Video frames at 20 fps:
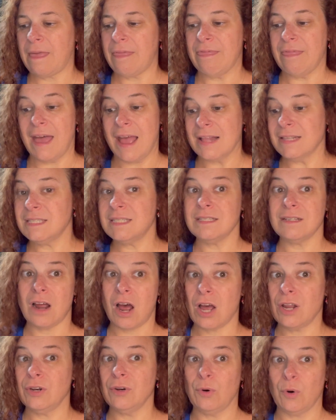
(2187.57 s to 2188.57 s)
That's
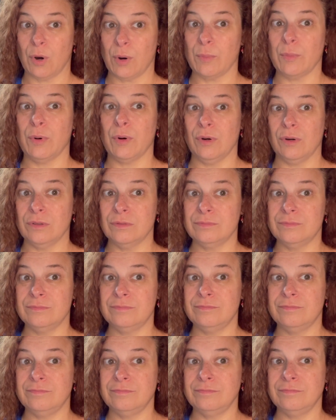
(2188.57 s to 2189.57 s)
not normal.
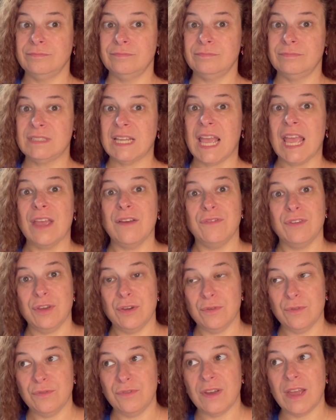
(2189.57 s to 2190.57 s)
If
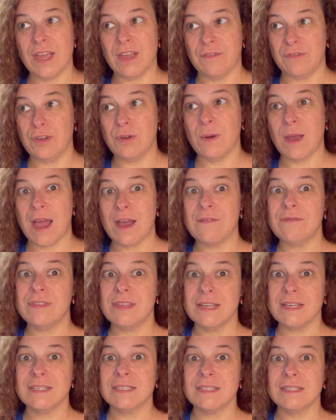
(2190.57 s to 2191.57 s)
you if you have
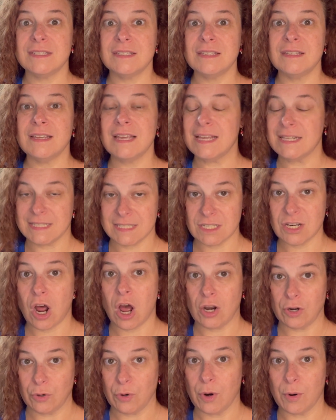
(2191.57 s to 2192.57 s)
this, it's
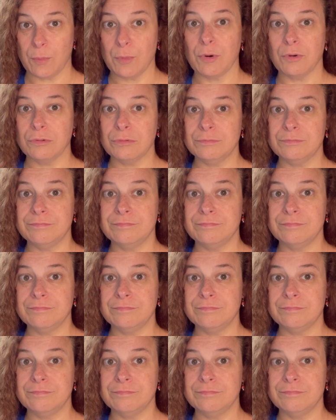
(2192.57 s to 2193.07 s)
not normal.